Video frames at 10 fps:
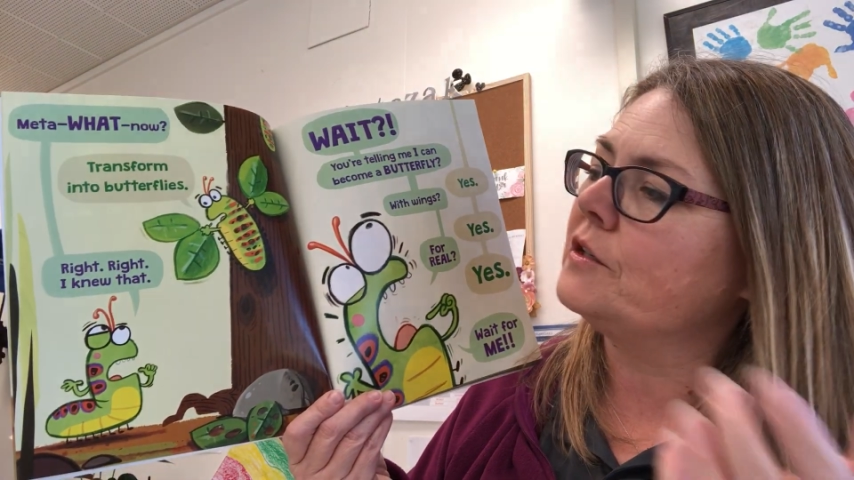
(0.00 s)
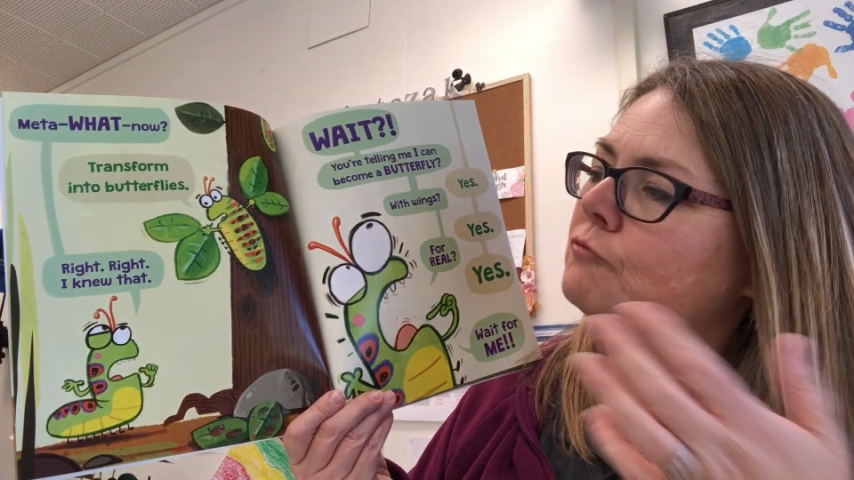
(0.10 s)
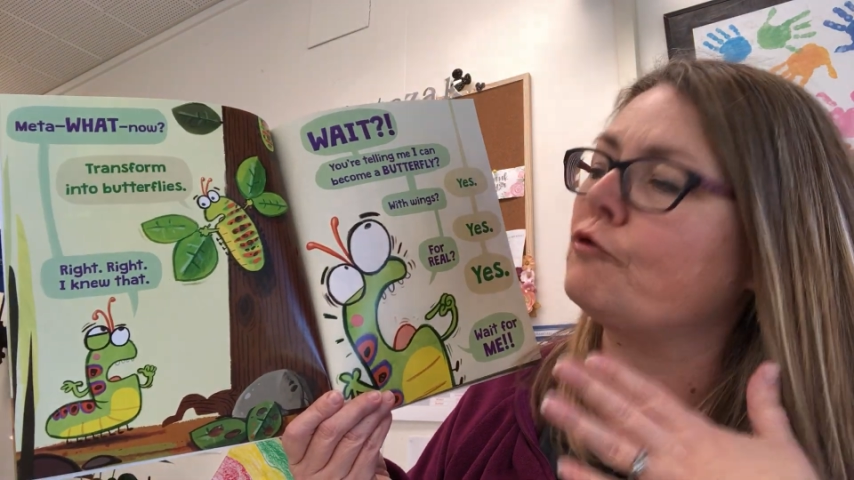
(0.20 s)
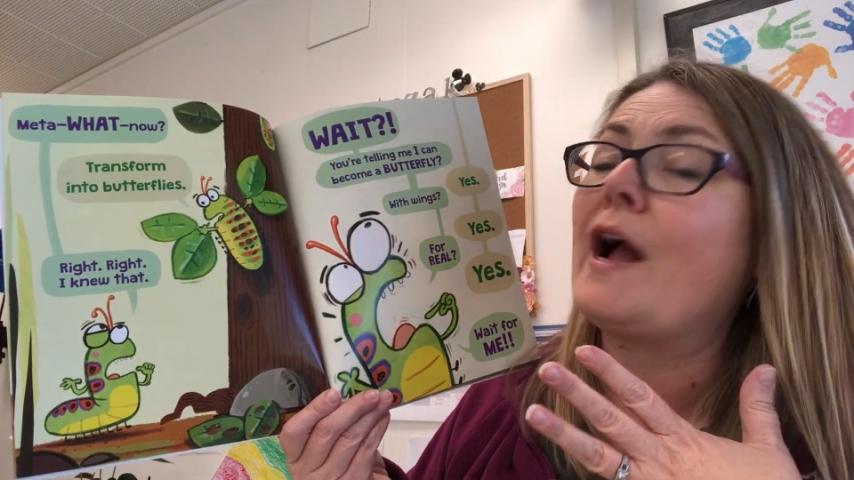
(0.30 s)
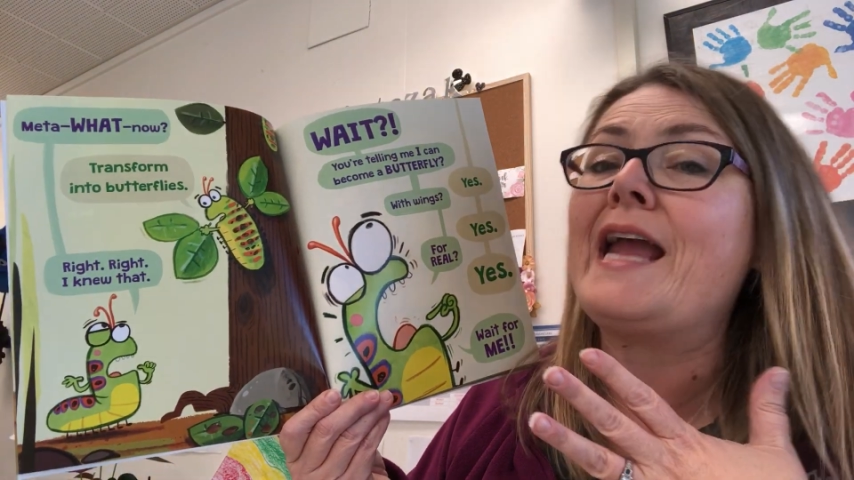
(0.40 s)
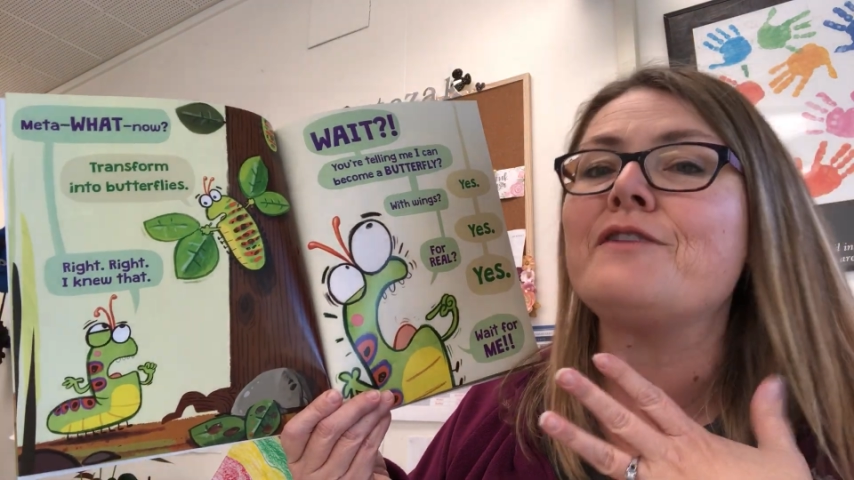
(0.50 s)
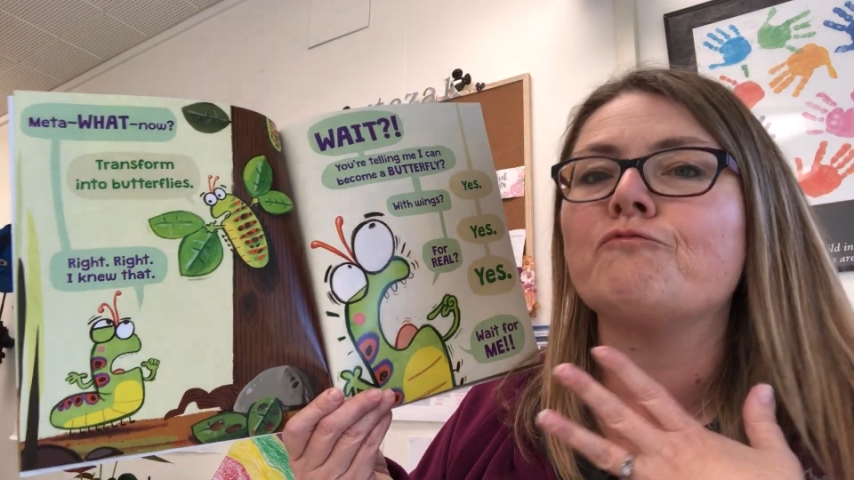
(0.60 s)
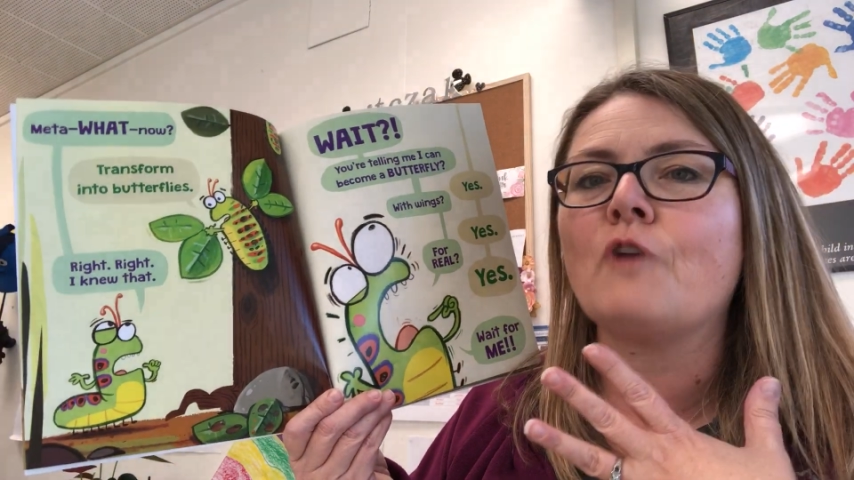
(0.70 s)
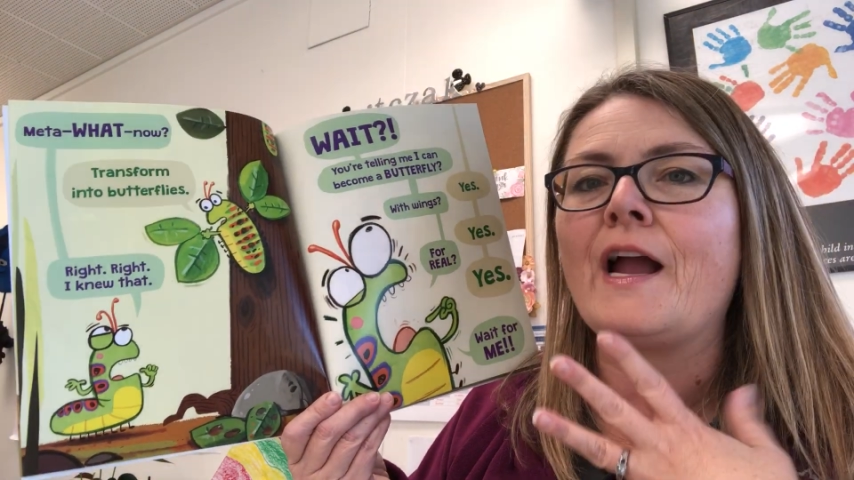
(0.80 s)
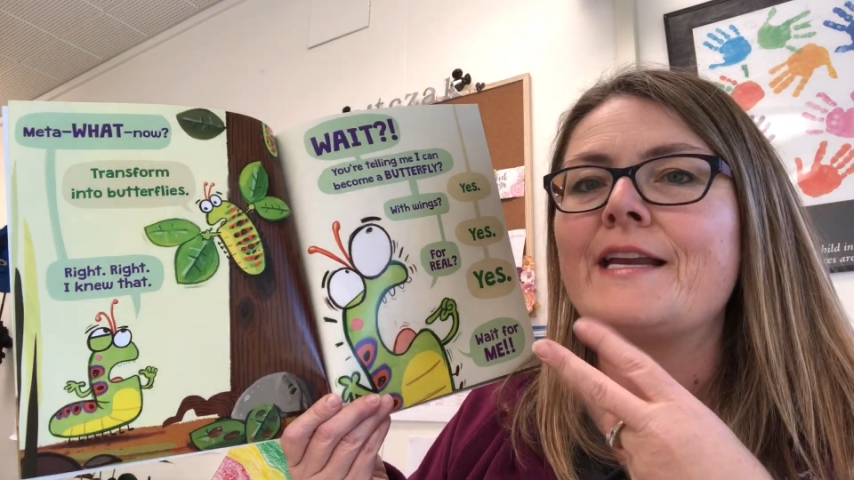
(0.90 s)
Right,
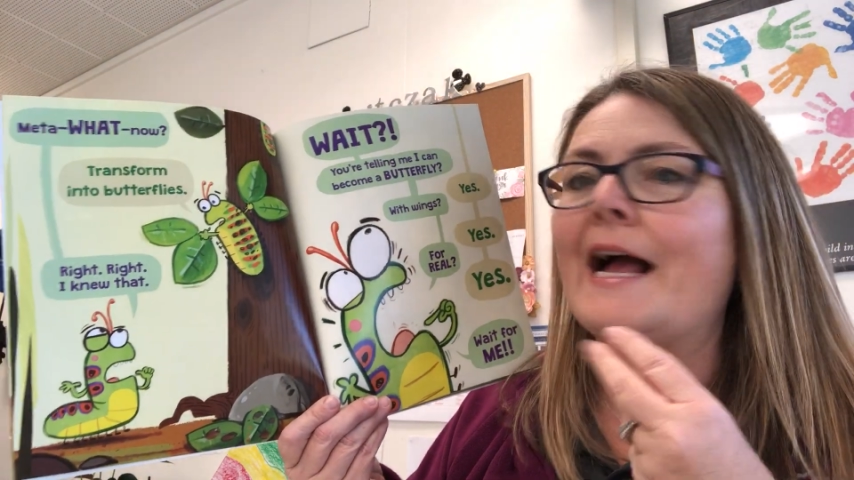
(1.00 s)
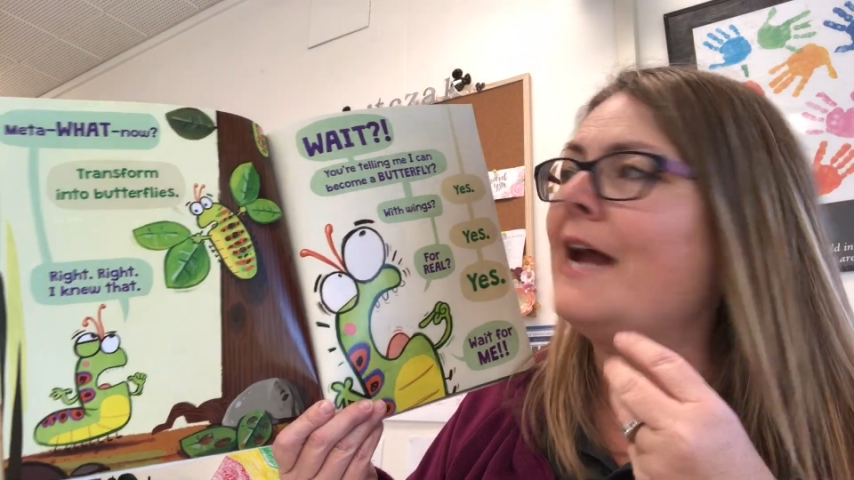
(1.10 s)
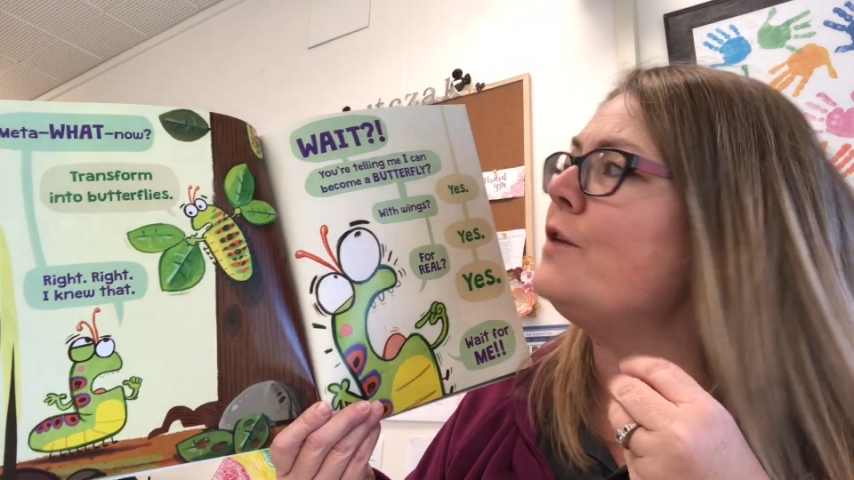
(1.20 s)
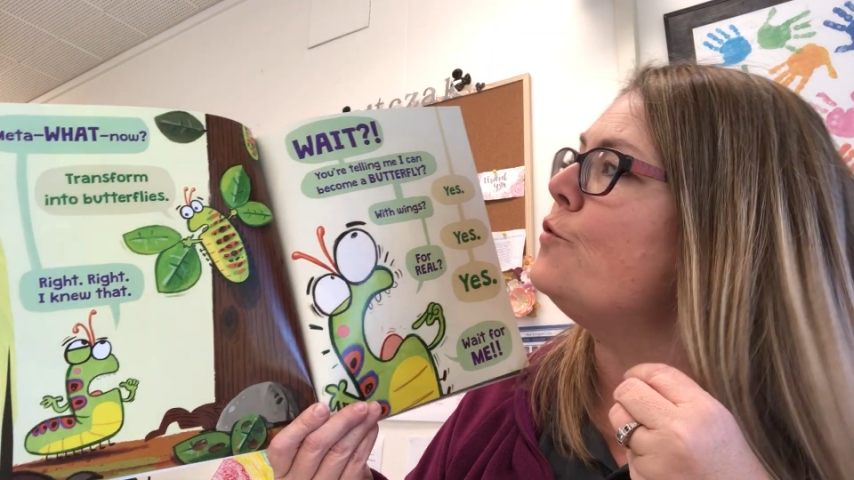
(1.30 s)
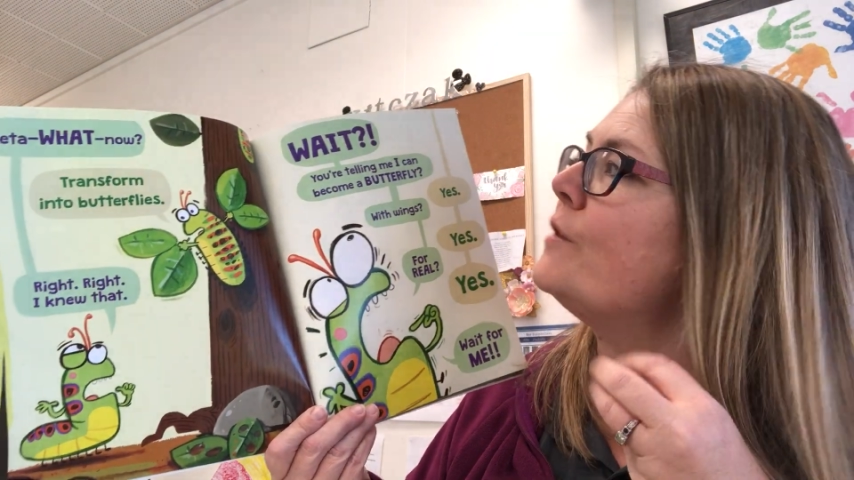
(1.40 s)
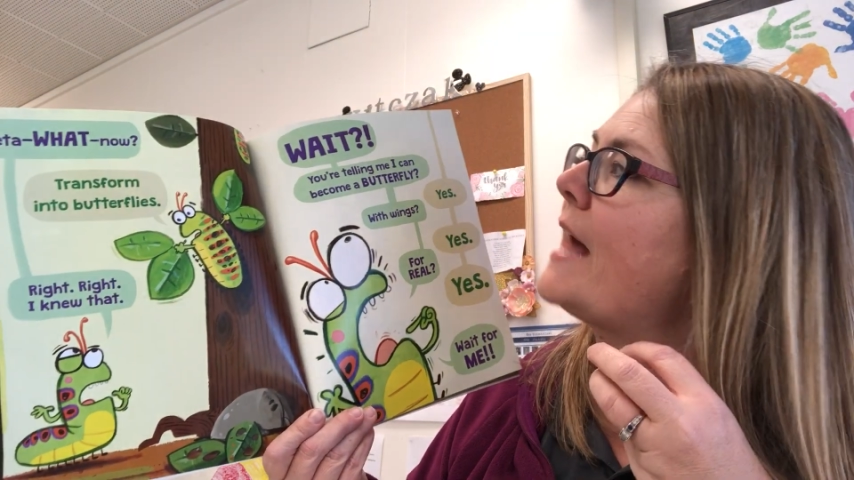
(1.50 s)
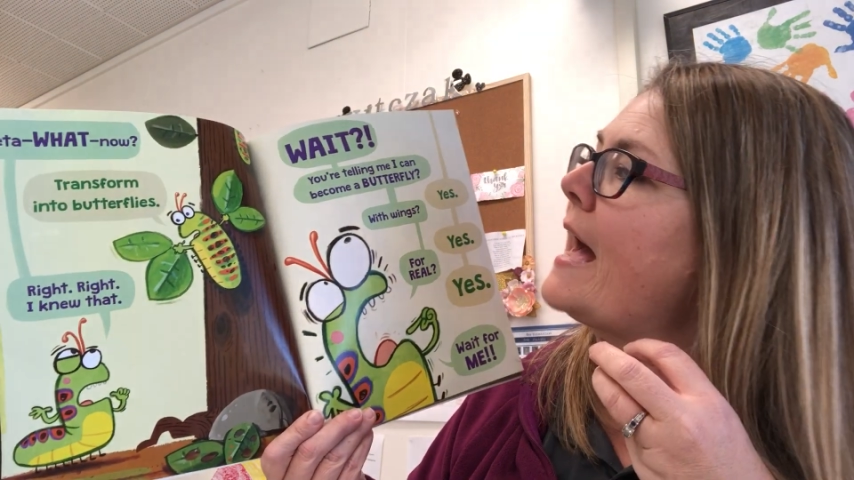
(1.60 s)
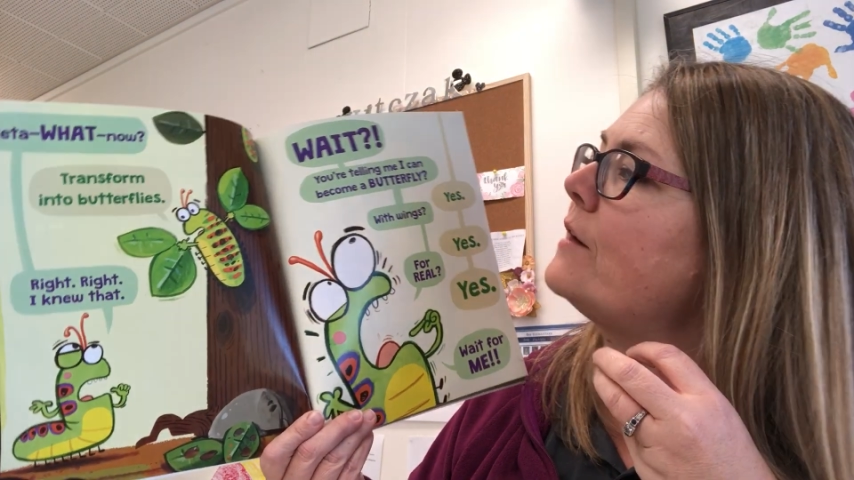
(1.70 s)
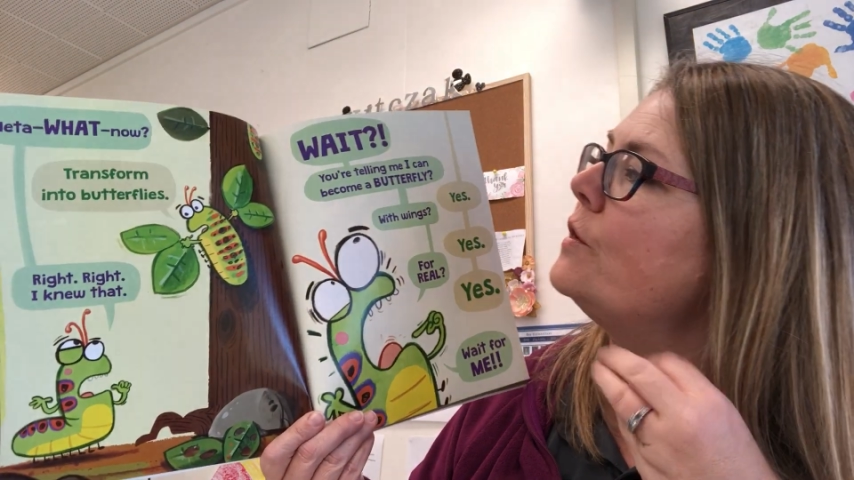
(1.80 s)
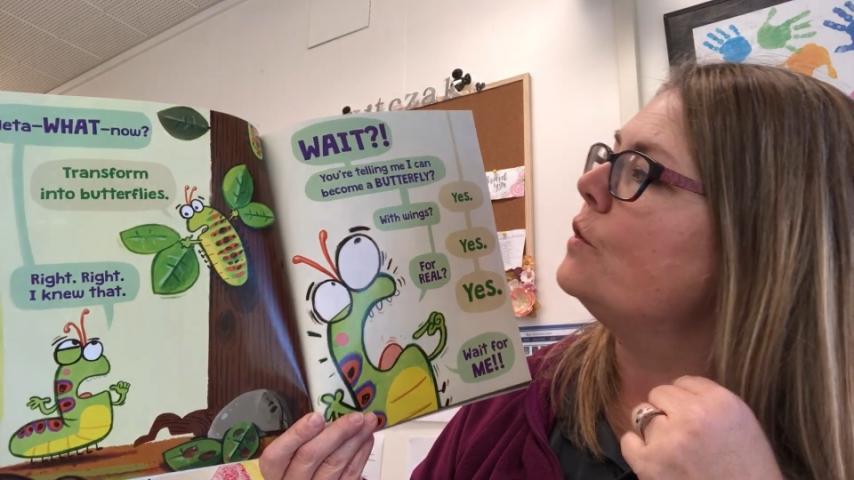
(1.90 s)
right, I knew
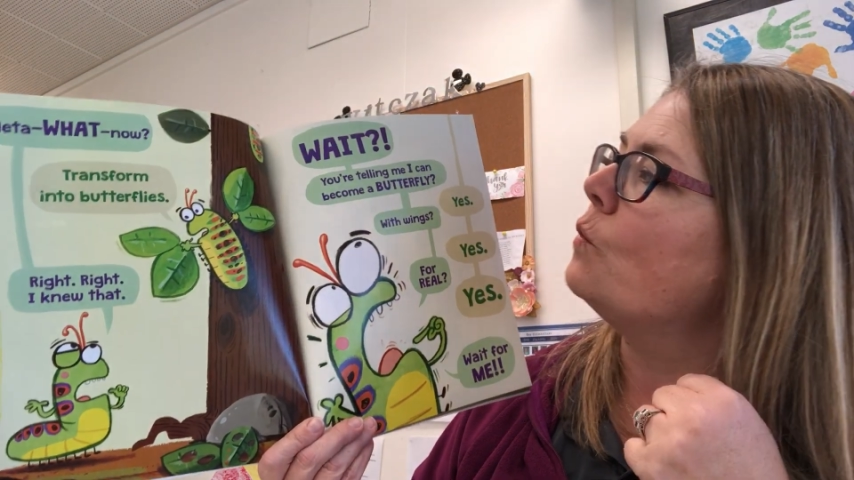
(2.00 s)
that.